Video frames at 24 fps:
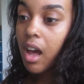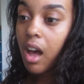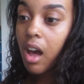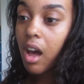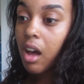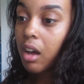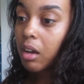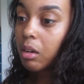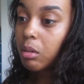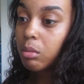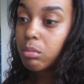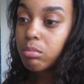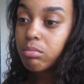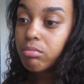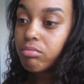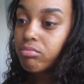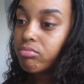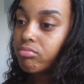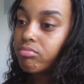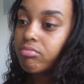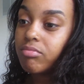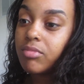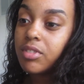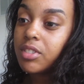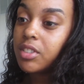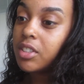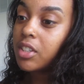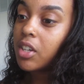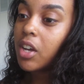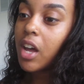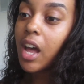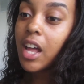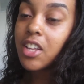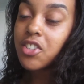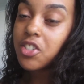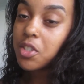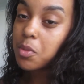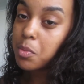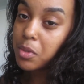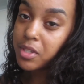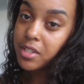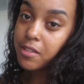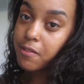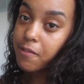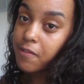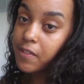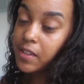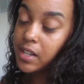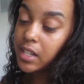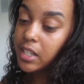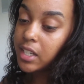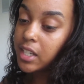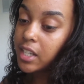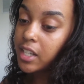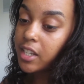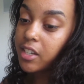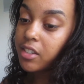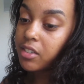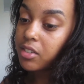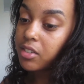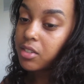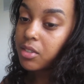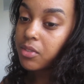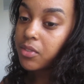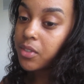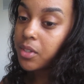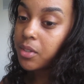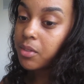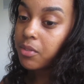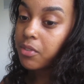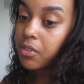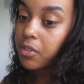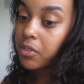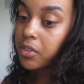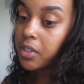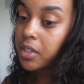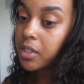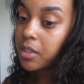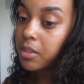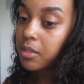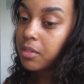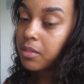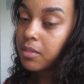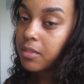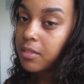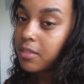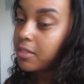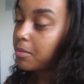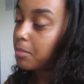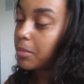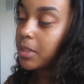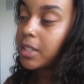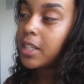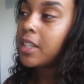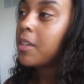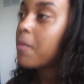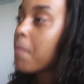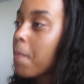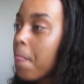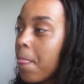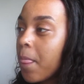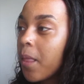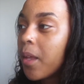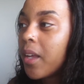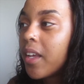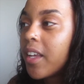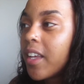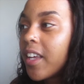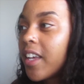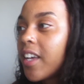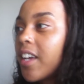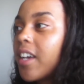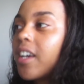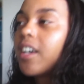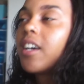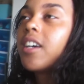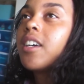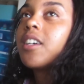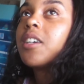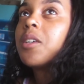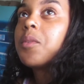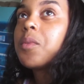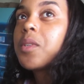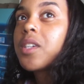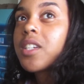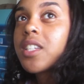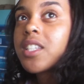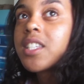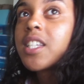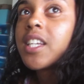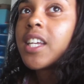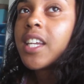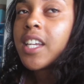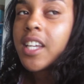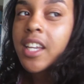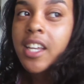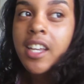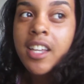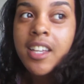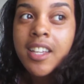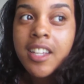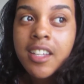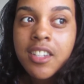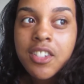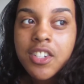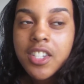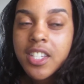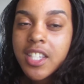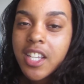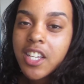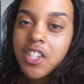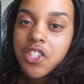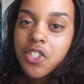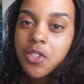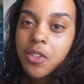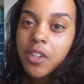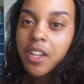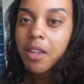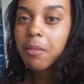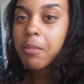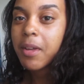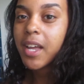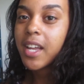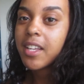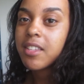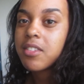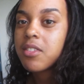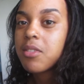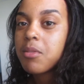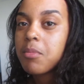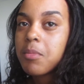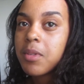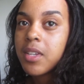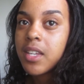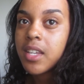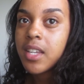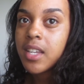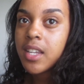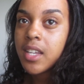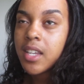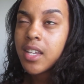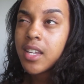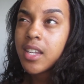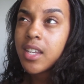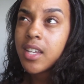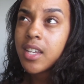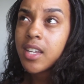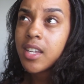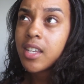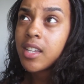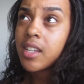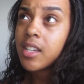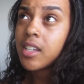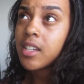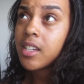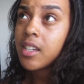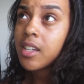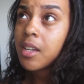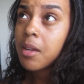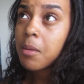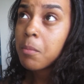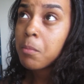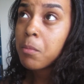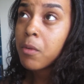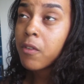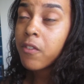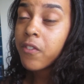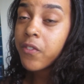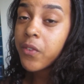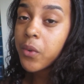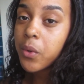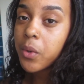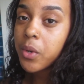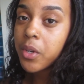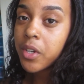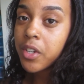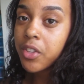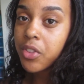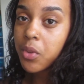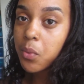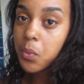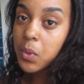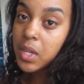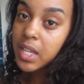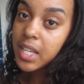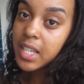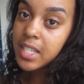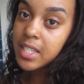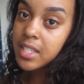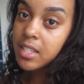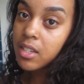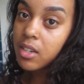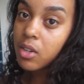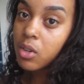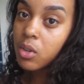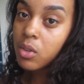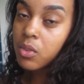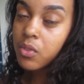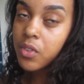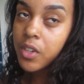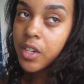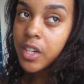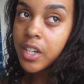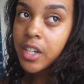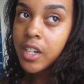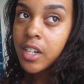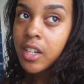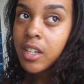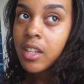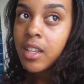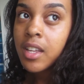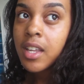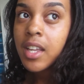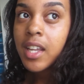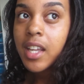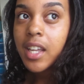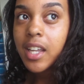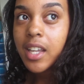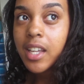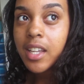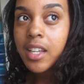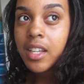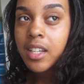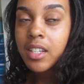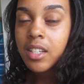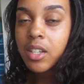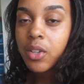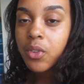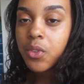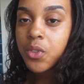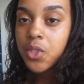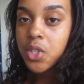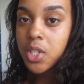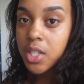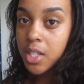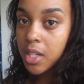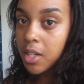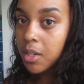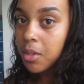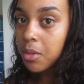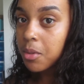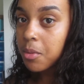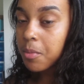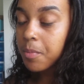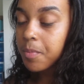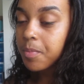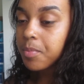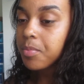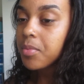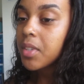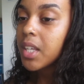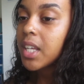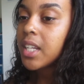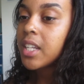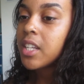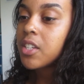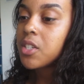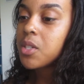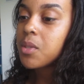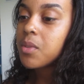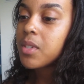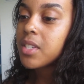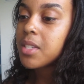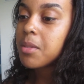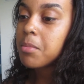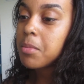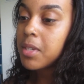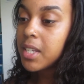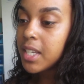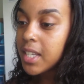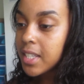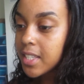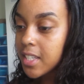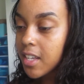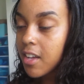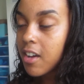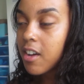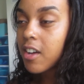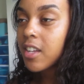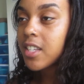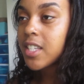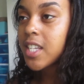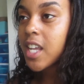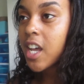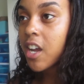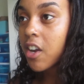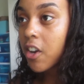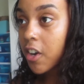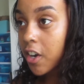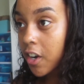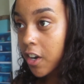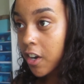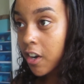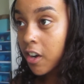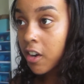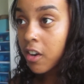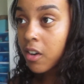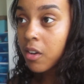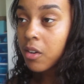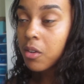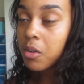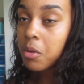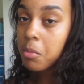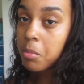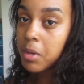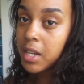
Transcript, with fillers: Um, you know, I just wasn't feeling the interview for real. But uh, we'll see. She says she'll get back to me before the week is over. And if she don't, then she wants me to contact her on